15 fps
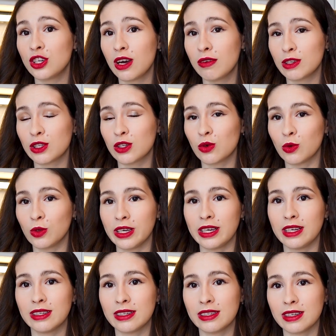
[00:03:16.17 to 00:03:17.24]
Java school
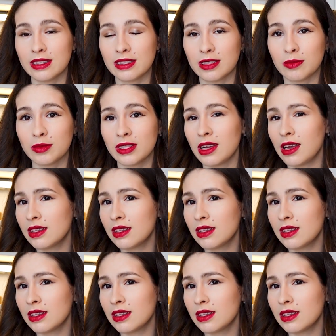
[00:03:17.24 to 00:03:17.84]
in the systems